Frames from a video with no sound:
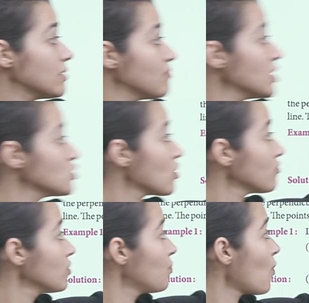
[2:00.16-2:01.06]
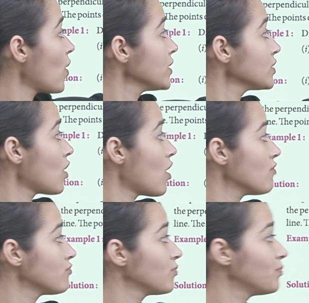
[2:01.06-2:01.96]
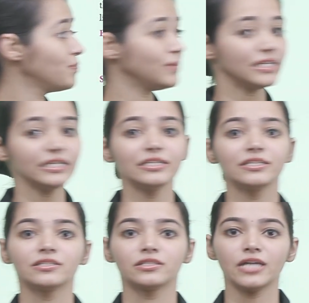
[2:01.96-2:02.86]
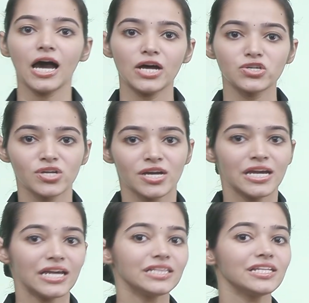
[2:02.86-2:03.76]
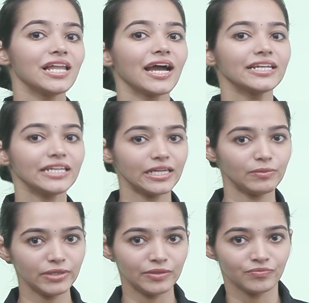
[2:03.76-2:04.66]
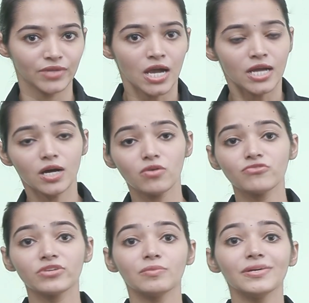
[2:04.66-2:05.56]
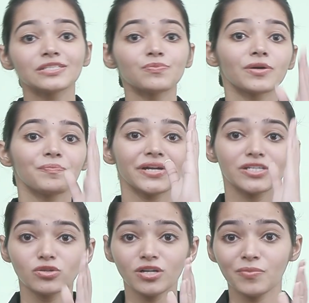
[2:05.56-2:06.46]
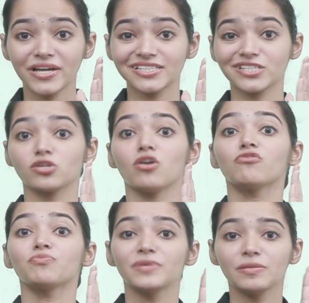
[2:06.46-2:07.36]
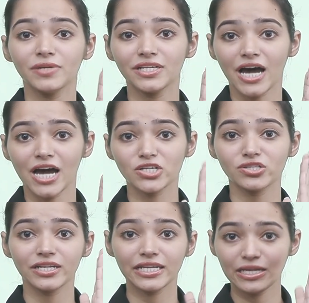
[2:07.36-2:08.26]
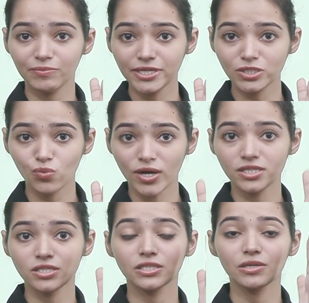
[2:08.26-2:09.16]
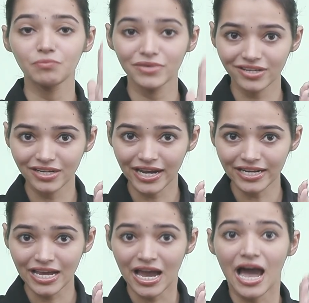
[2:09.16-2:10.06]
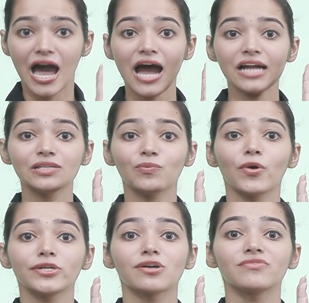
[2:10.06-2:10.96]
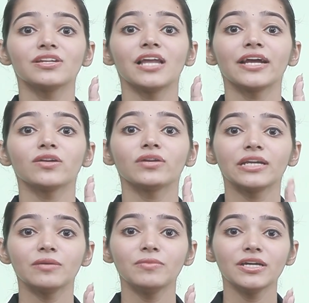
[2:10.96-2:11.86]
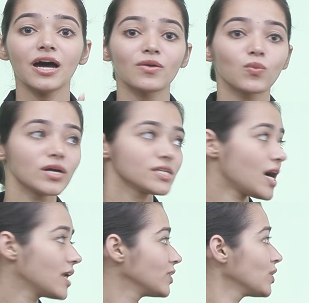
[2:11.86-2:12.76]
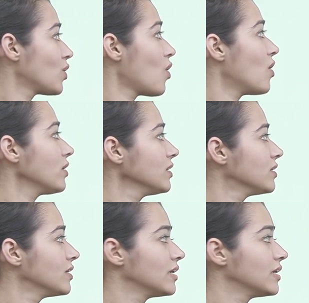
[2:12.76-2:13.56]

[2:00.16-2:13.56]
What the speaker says: image of the point of P dash in the line AB. Now if AB is perpendicular bisector of PP dash, then AB is what? The mirror line, and the points of the line on AB are what? Are their own